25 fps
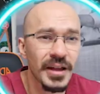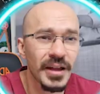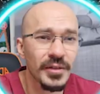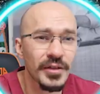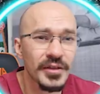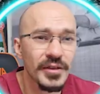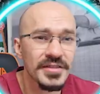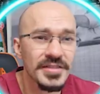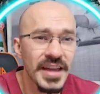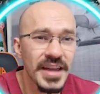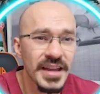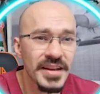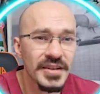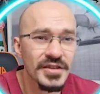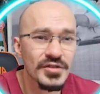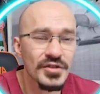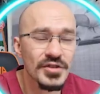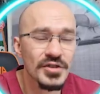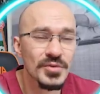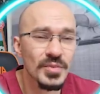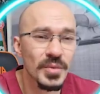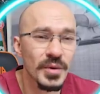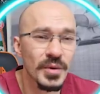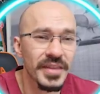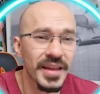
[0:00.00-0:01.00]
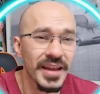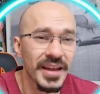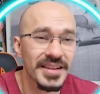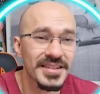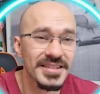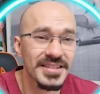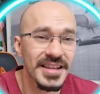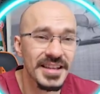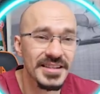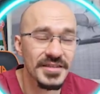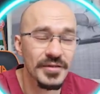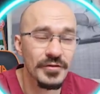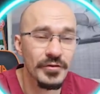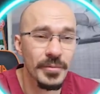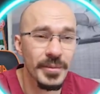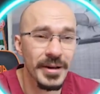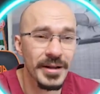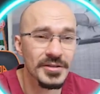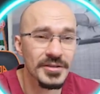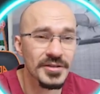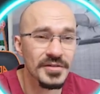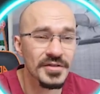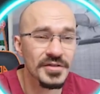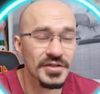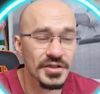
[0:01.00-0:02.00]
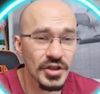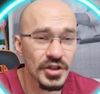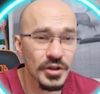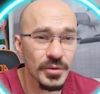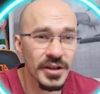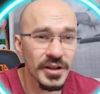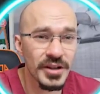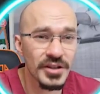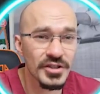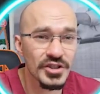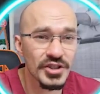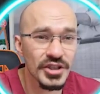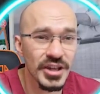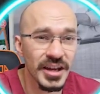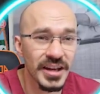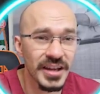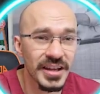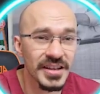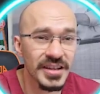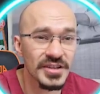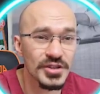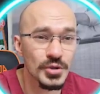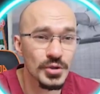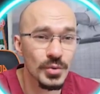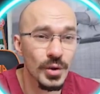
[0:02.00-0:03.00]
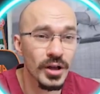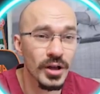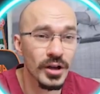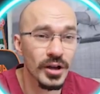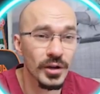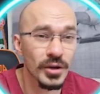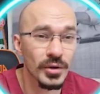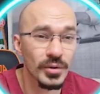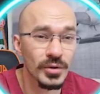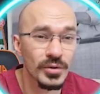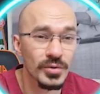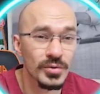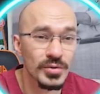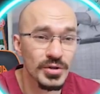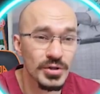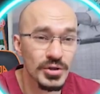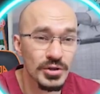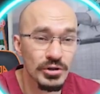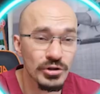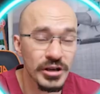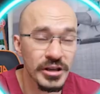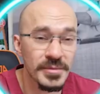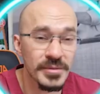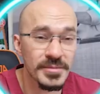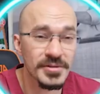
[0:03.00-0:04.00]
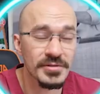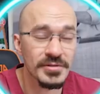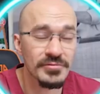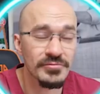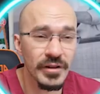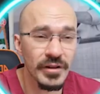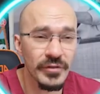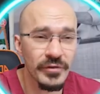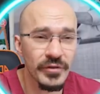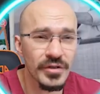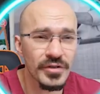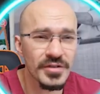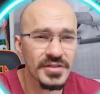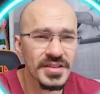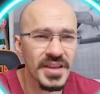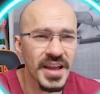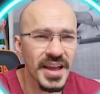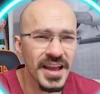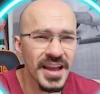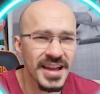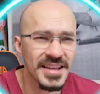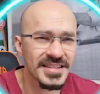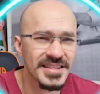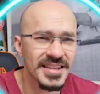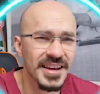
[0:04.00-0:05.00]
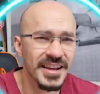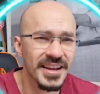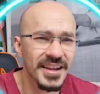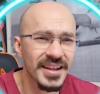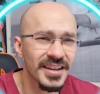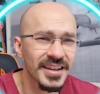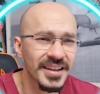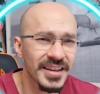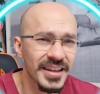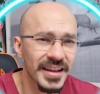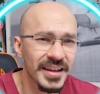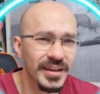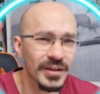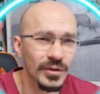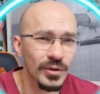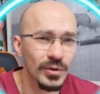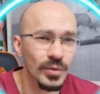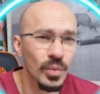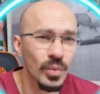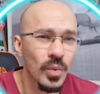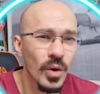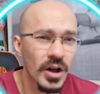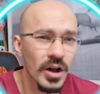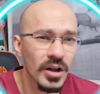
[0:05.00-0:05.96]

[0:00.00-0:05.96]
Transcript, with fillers: Now, the dangers with excessive amounts of sewage getting into our local streams and rivers is that it can kill